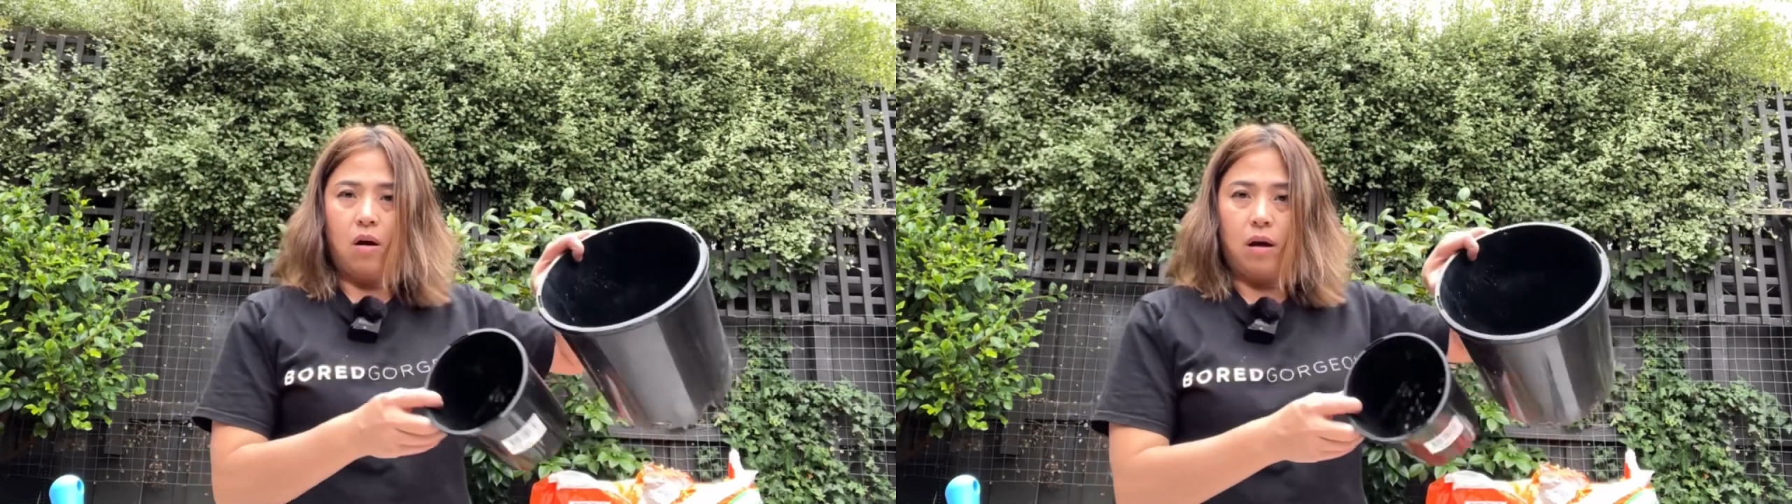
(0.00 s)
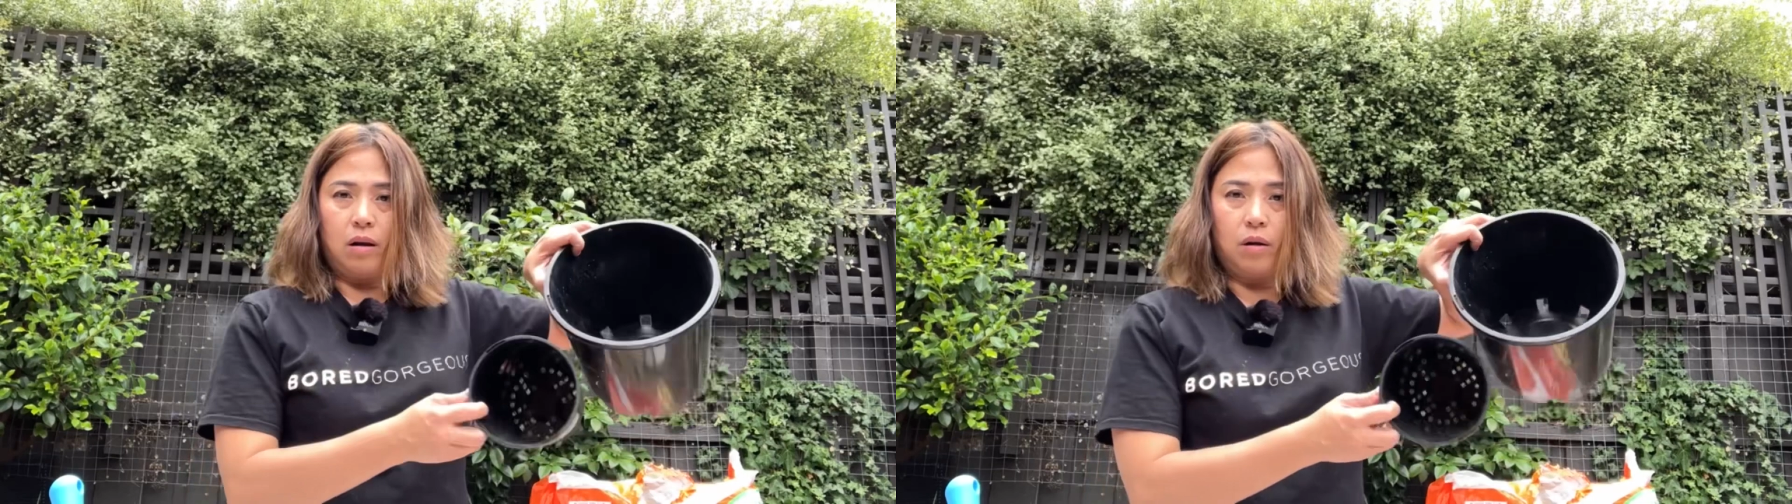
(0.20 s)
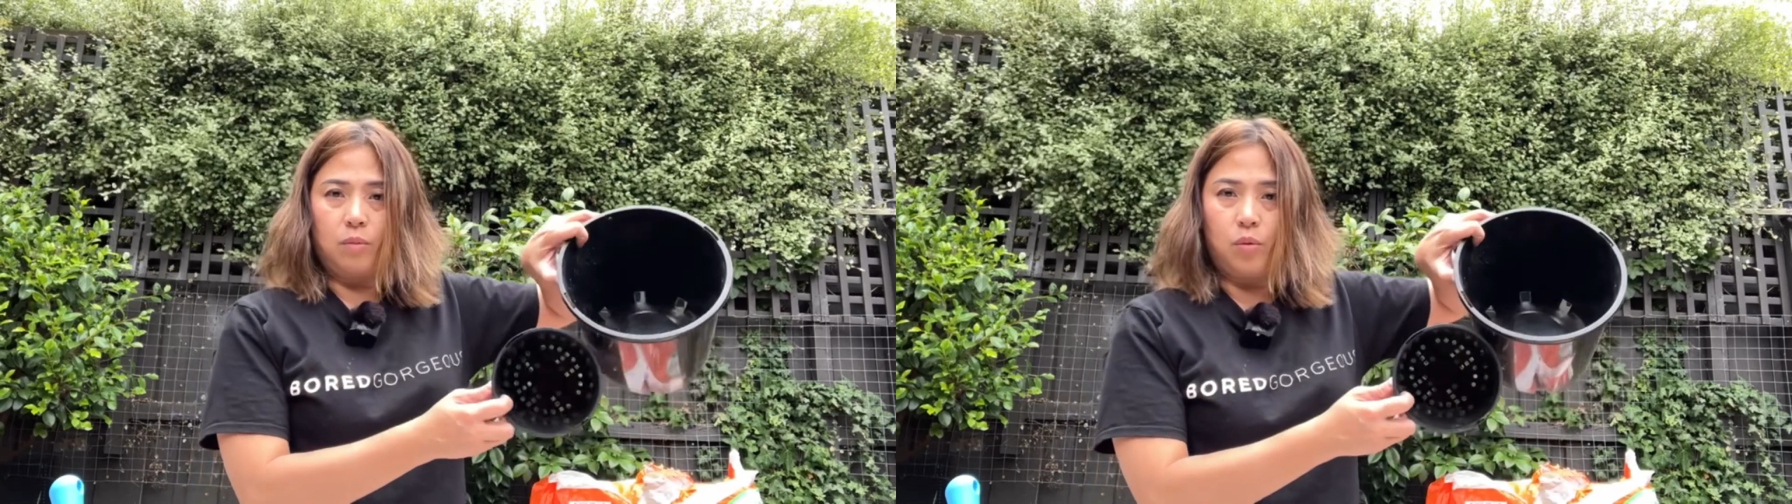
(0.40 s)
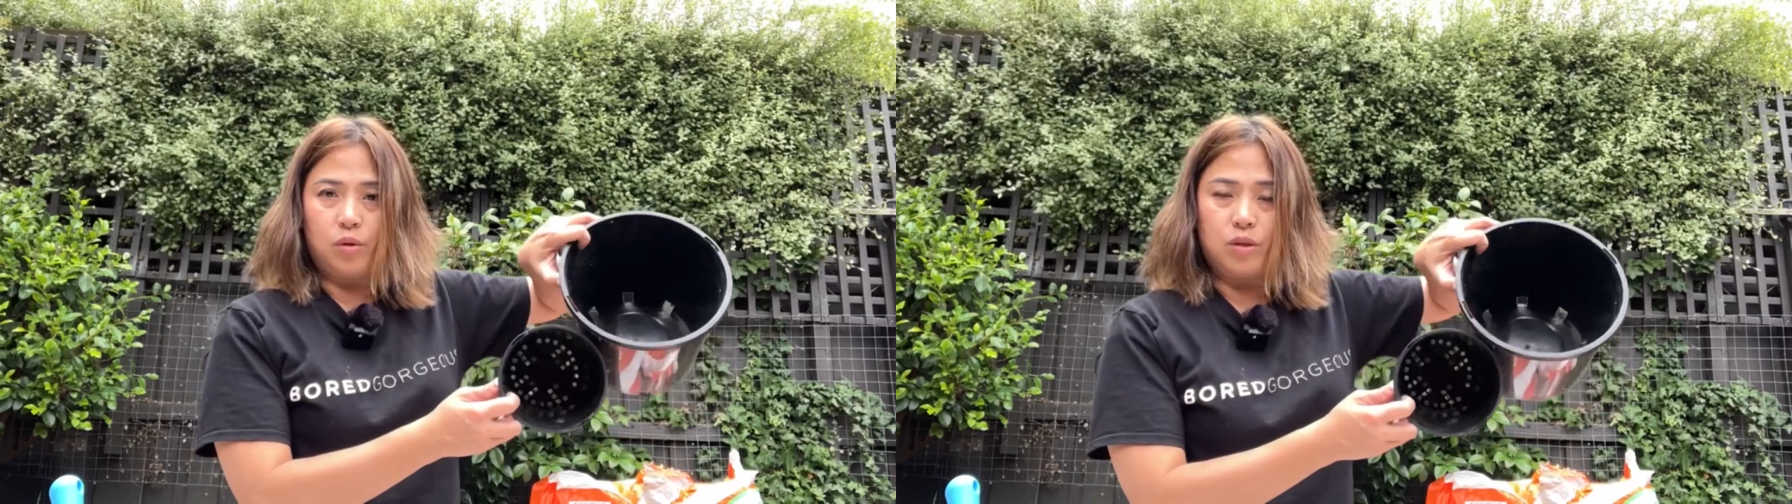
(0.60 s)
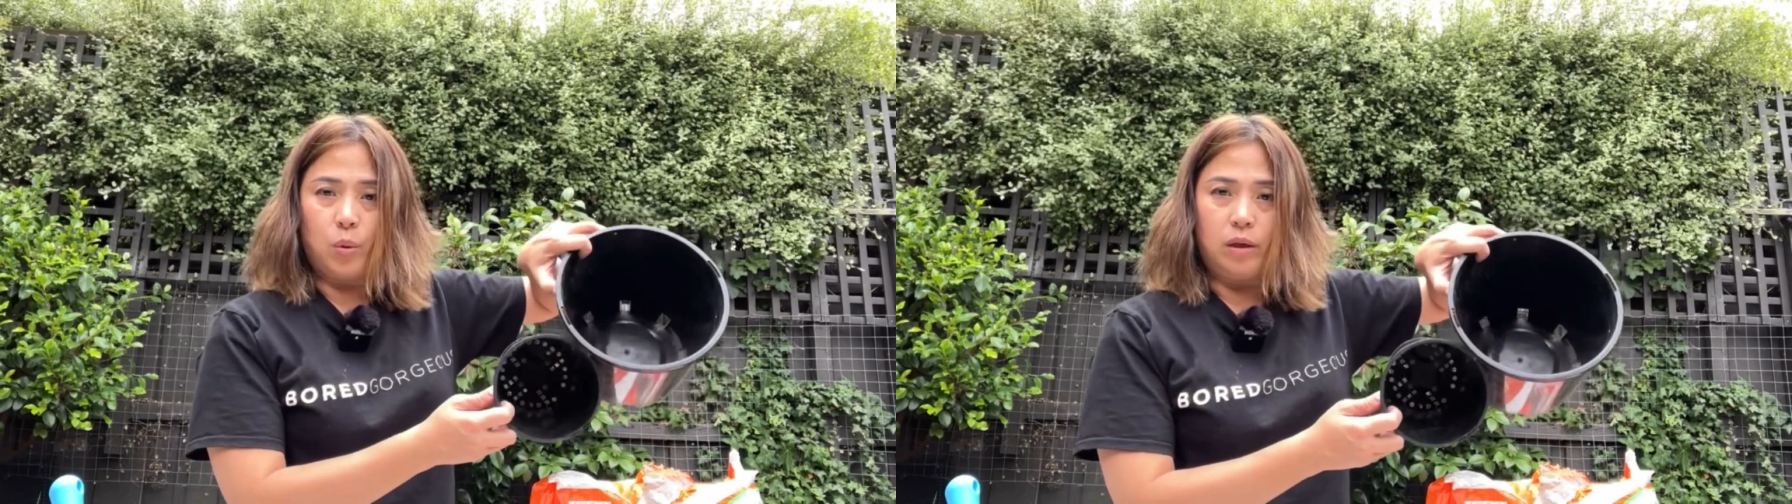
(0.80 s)
a lot more
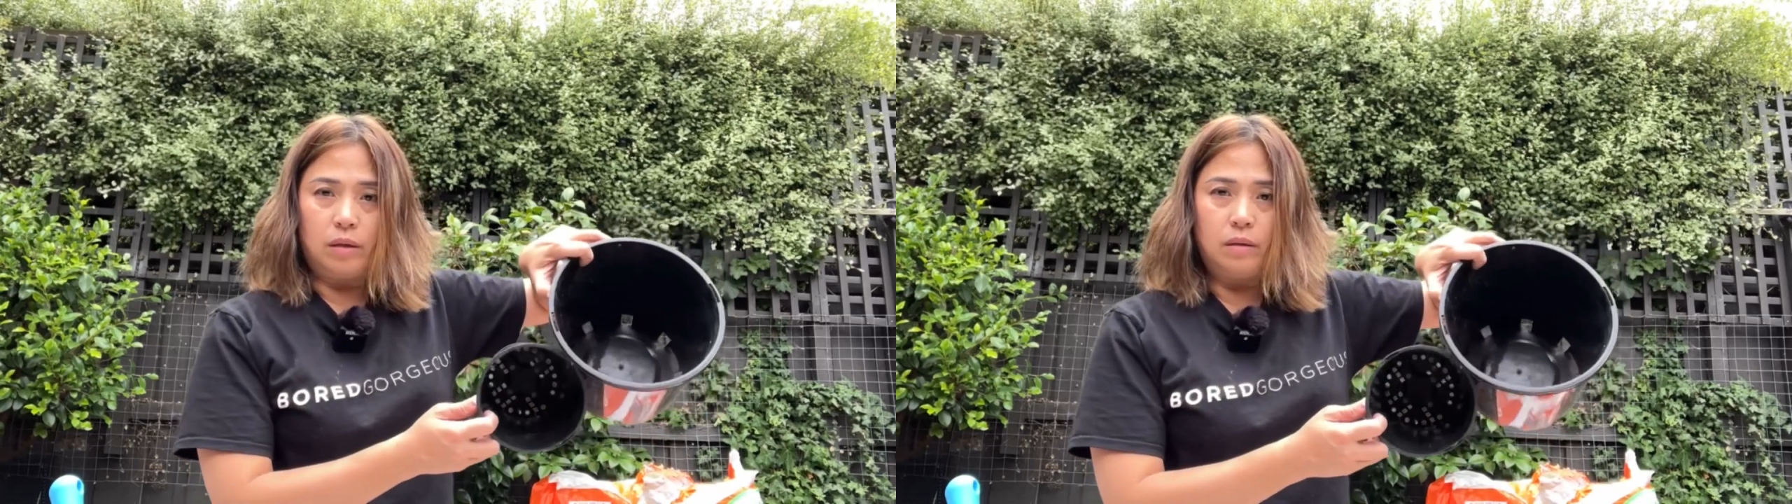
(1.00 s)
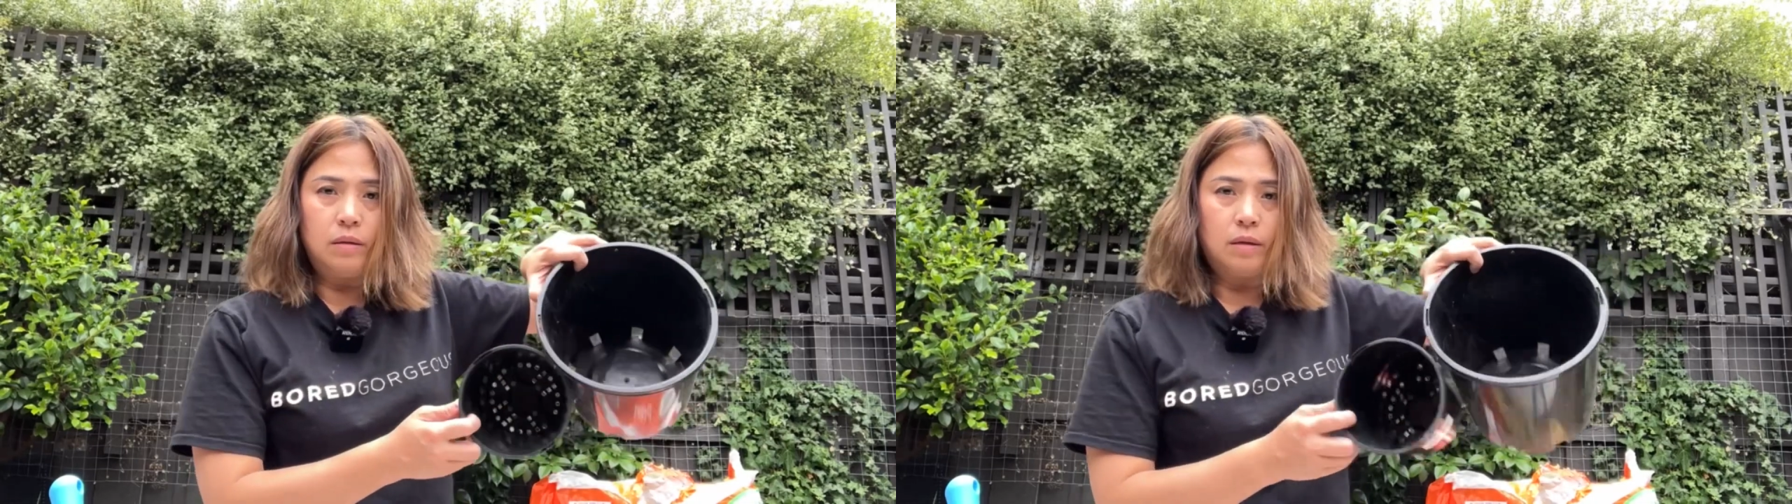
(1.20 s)
soil,